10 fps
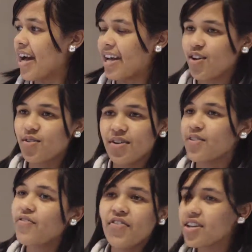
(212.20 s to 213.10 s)
I don't
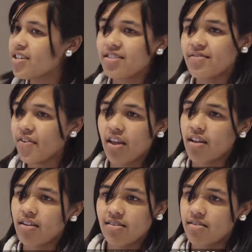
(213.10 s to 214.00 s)
want to face
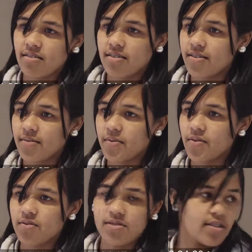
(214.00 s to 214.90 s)
failure
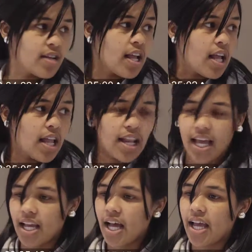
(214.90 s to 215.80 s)
because,
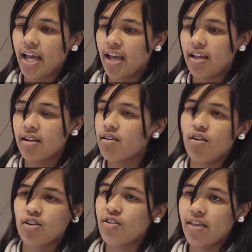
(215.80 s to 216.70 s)
like, I had a
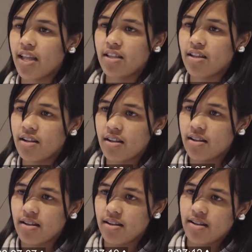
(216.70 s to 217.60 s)
lot of that
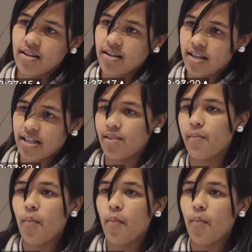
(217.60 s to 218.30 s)
in the